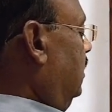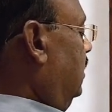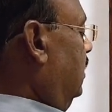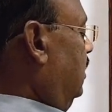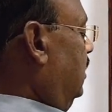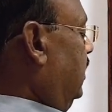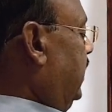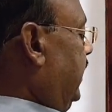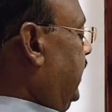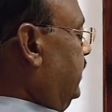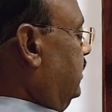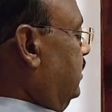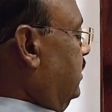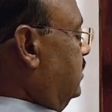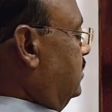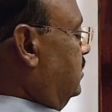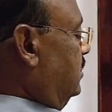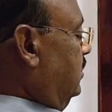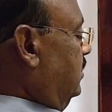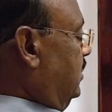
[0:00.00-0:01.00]
like
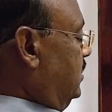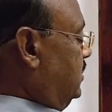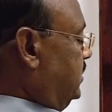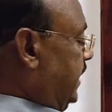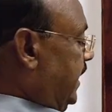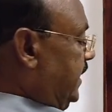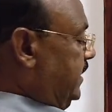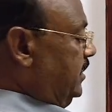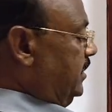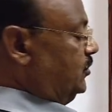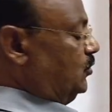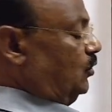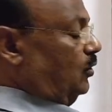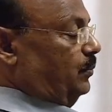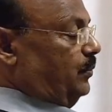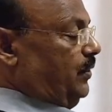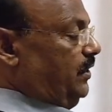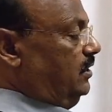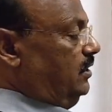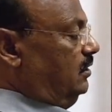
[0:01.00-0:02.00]
this. This side is
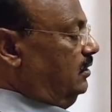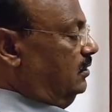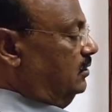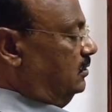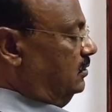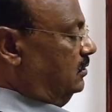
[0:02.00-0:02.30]
open